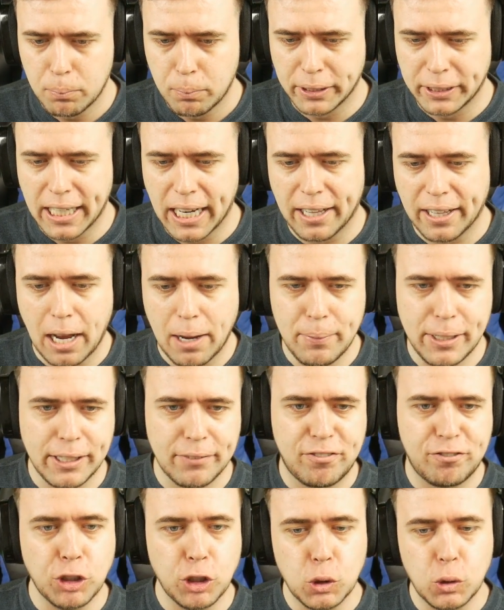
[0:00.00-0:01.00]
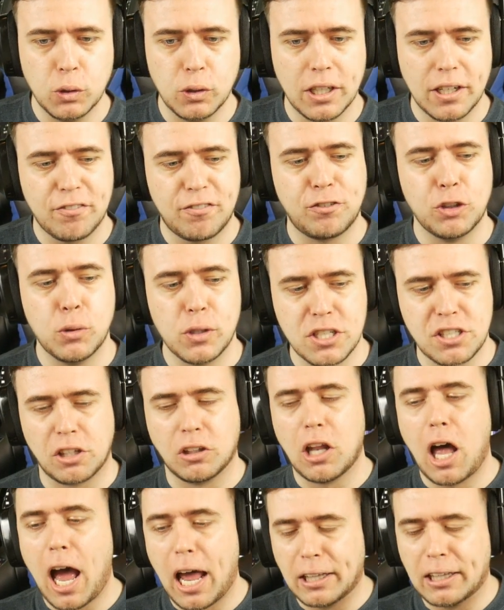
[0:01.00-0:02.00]
but yeah, I mean, food food is a
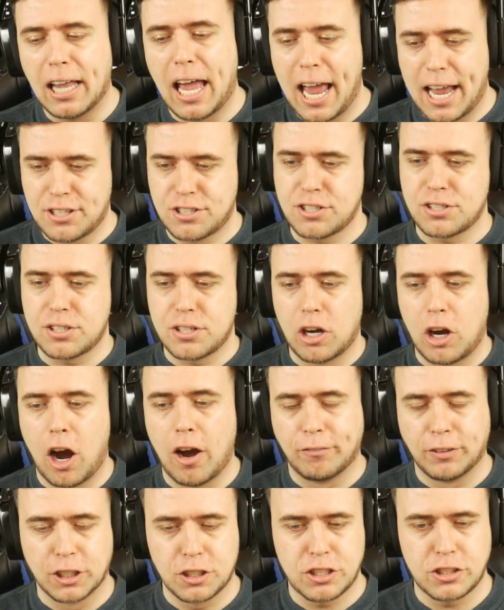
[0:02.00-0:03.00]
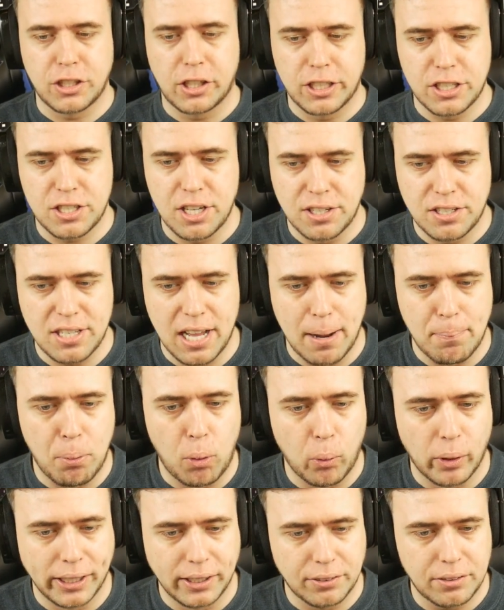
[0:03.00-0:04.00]
lot less obviously since that
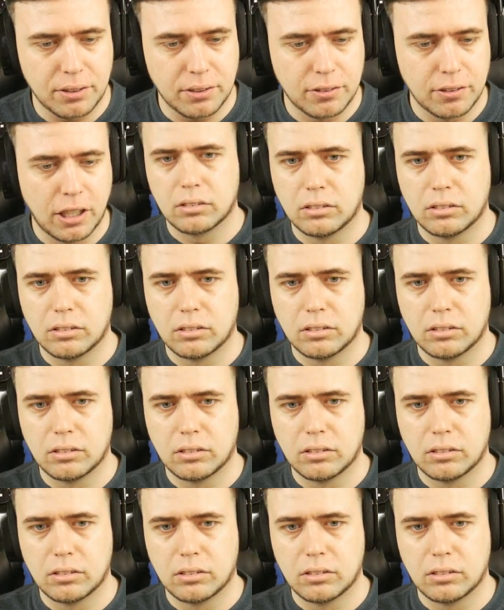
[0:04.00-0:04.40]
point.